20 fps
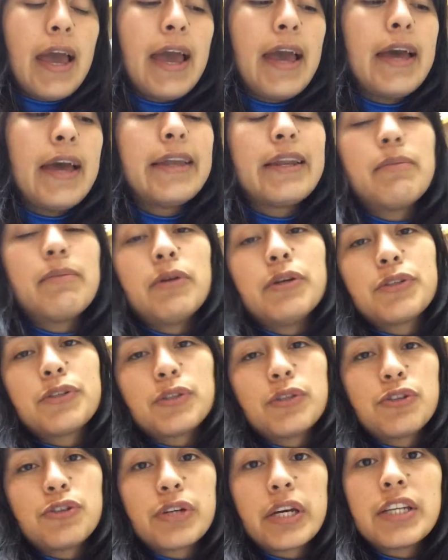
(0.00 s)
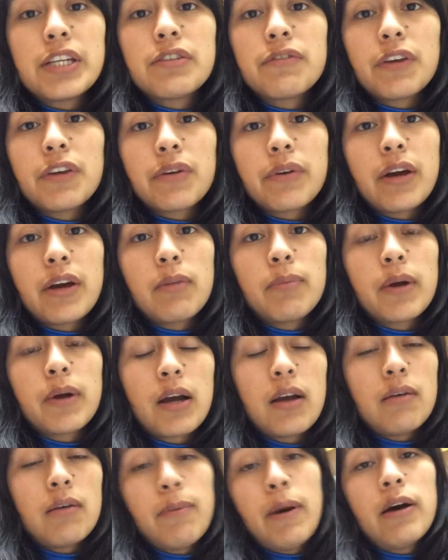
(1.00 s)
And I'm also trying to figure out
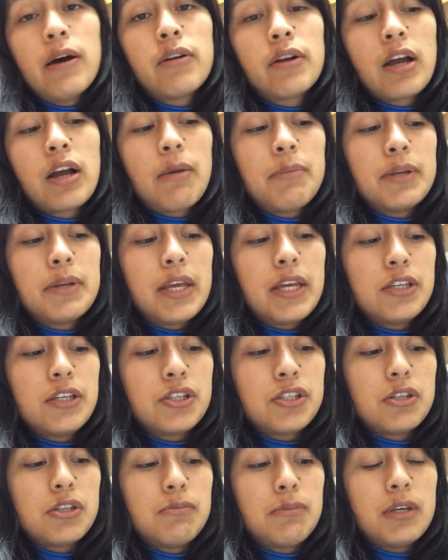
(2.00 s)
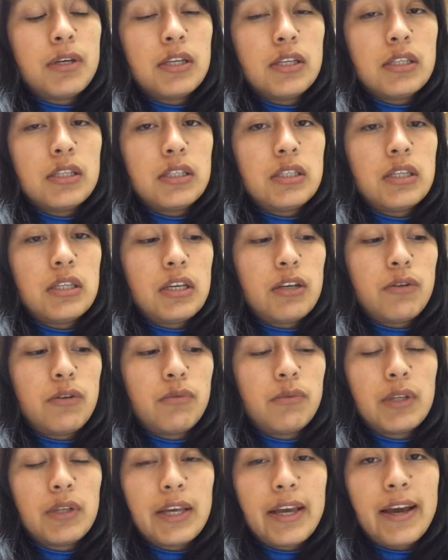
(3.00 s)
about accommodation because I
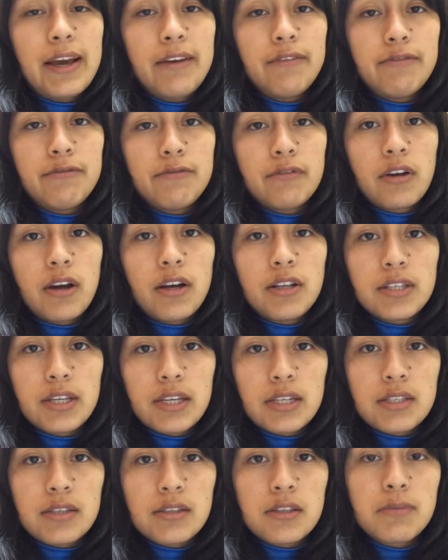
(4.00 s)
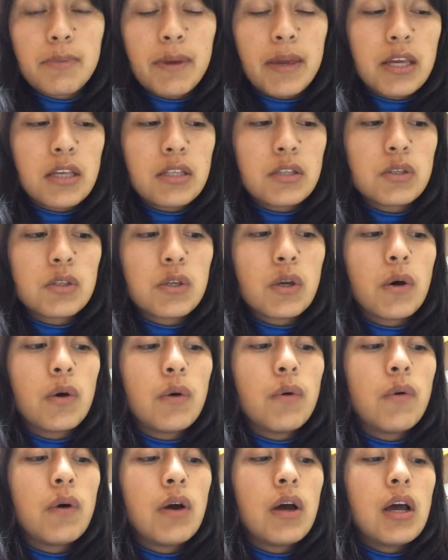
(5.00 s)
don't really have contacts in Spain.
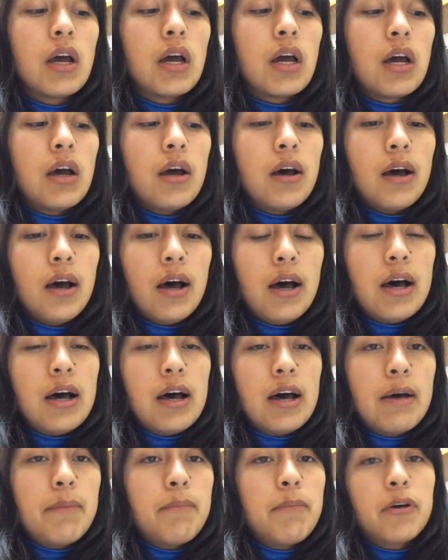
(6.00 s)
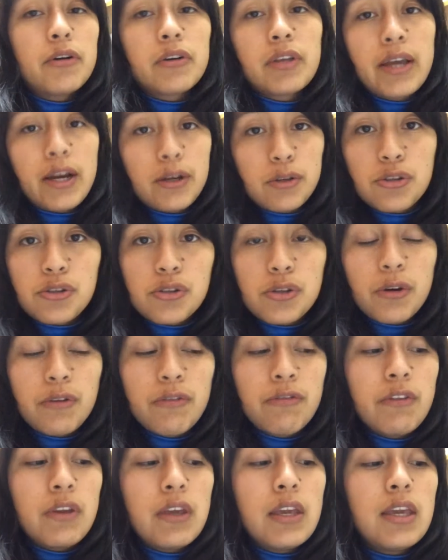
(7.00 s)
So I'm um, on couch
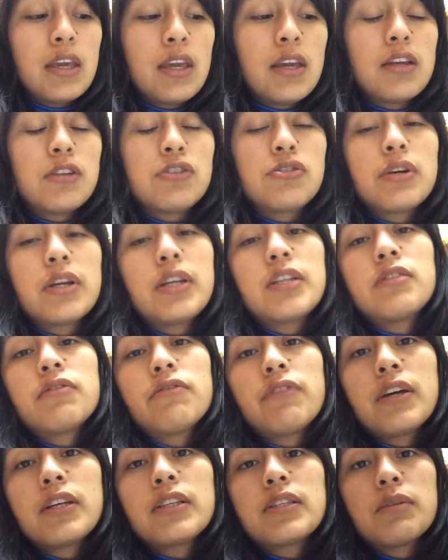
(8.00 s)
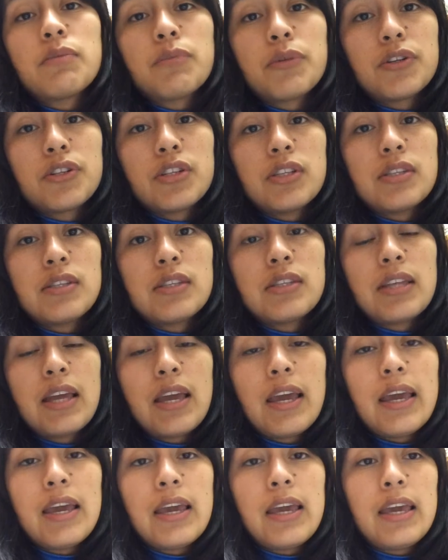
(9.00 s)
surfing, trying to find somewhere to
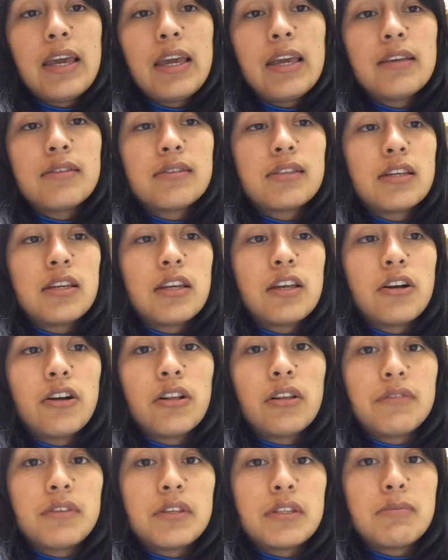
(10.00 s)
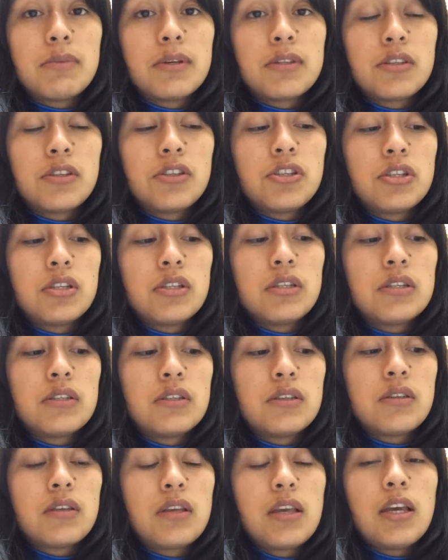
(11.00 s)
stay, sending all of these
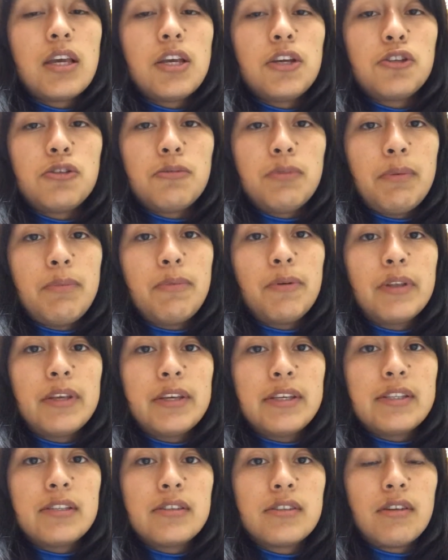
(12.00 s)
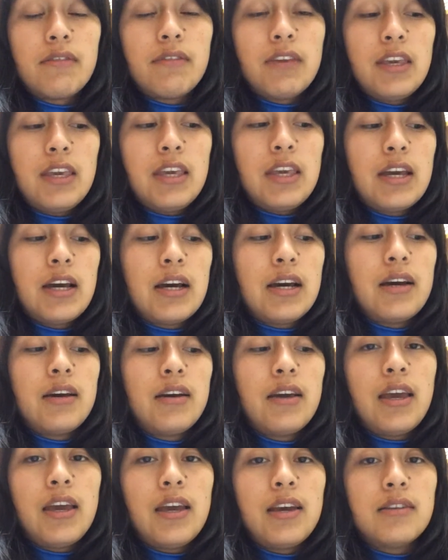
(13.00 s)
messages to people in
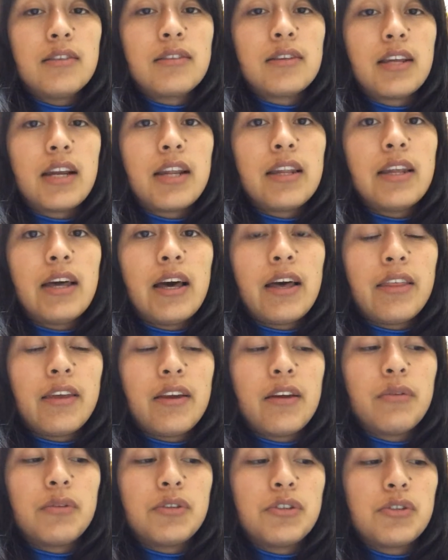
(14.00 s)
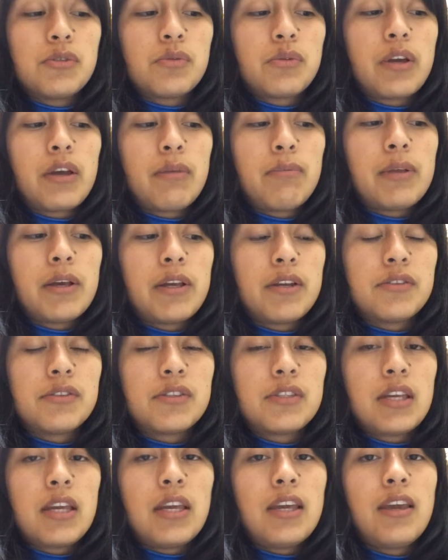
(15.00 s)
Sevilla and Granada, which is where I plan on
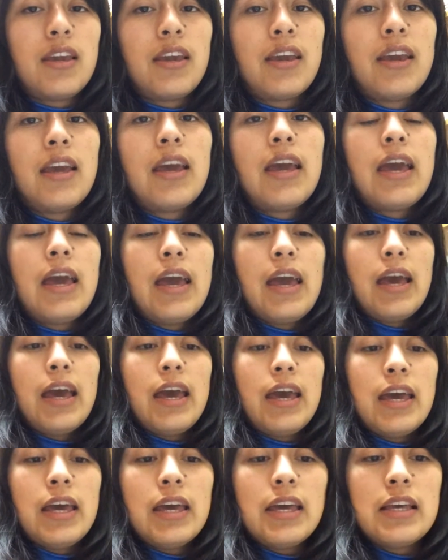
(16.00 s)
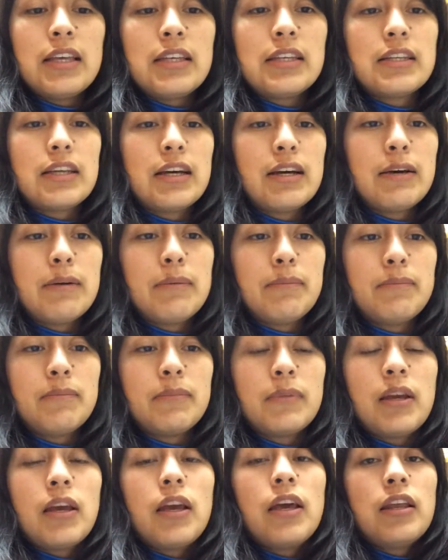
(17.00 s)
staying, and um,
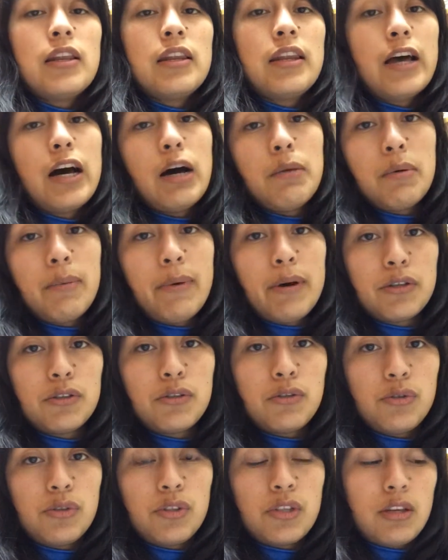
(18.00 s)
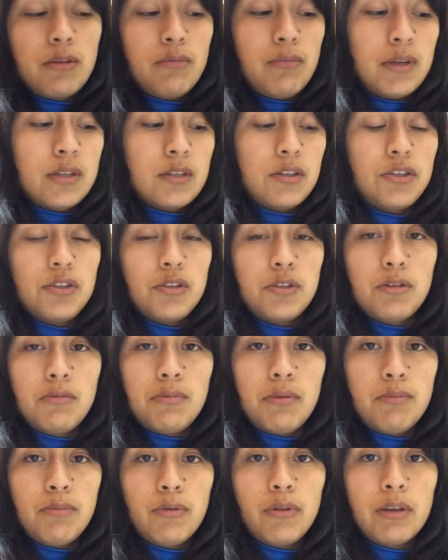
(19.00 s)
now I'm about to send messages to
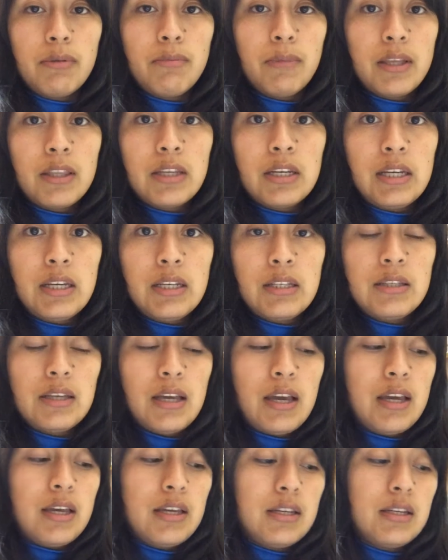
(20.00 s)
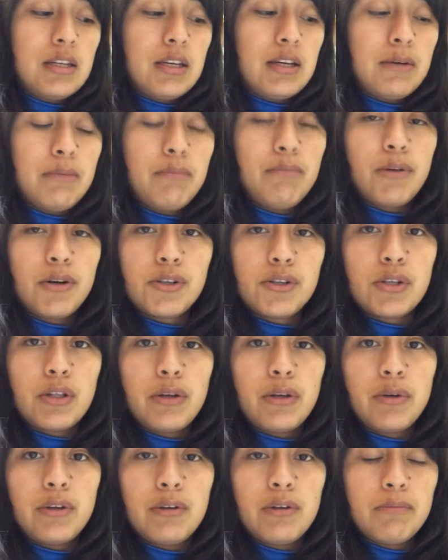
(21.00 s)
people in Madrid and um,
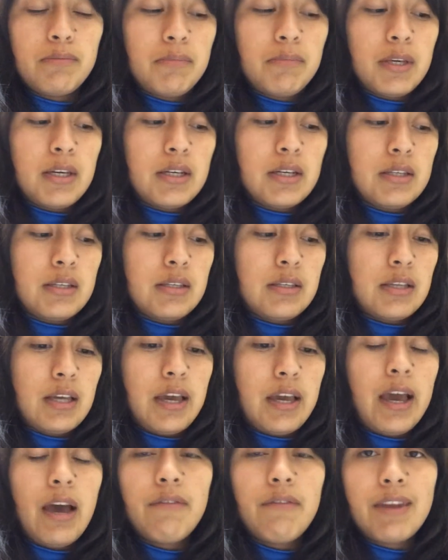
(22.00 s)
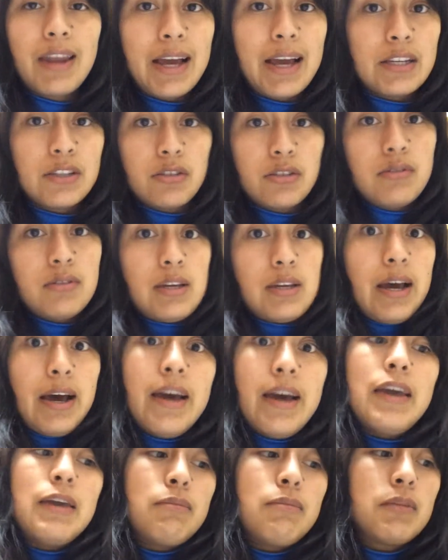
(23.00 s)
Barcelona because I haven't had
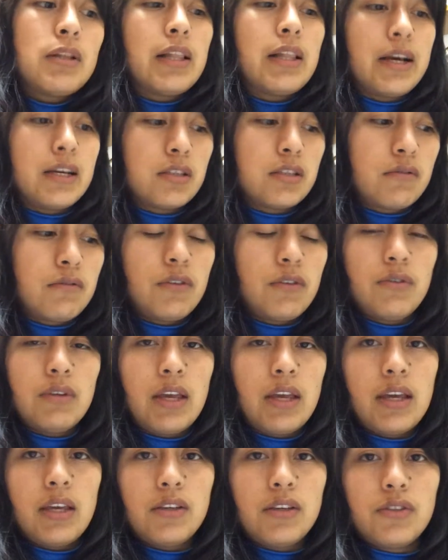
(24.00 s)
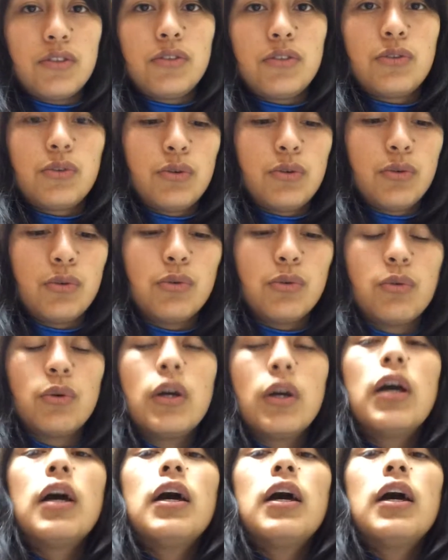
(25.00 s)
time the last few days to